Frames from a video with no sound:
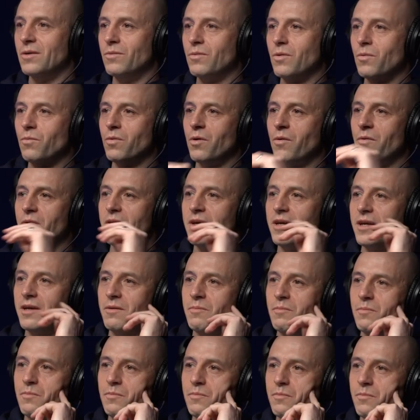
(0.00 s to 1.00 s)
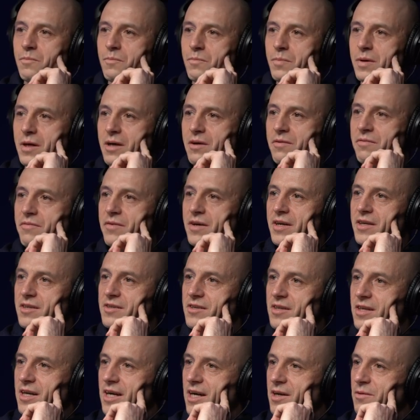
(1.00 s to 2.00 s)
What What were the bigger fears
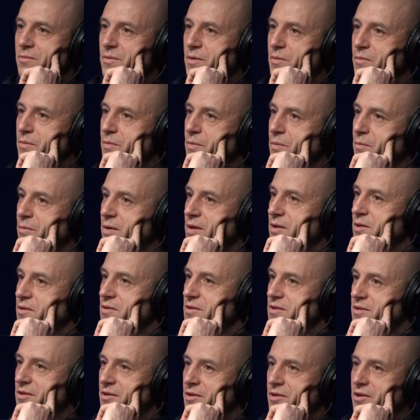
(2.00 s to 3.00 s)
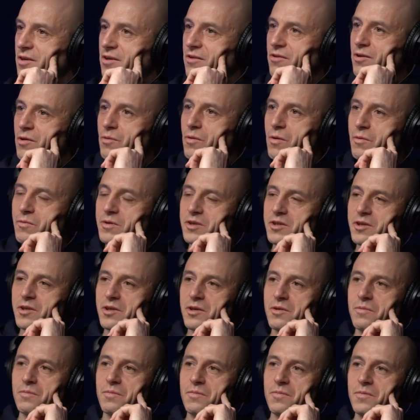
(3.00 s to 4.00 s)
that you had when when you was younger, or what was
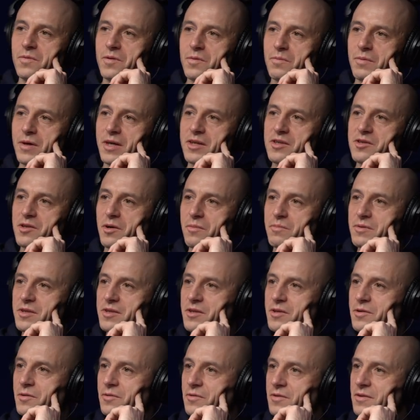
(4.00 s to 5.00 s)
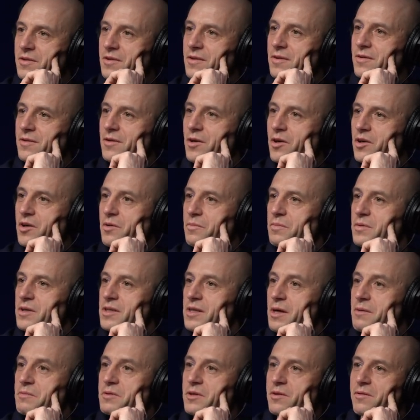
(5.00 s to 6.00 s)
your your biggest obstacles, or your
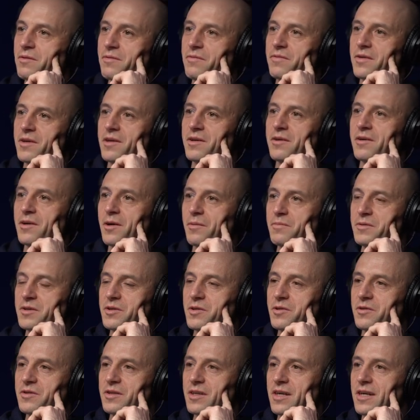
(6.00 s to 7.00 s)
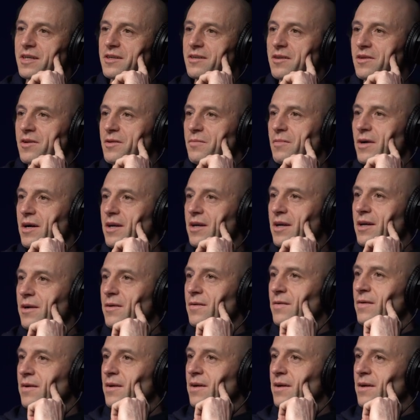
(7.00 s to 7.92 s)
perception of your obstacles? I guess looking back now.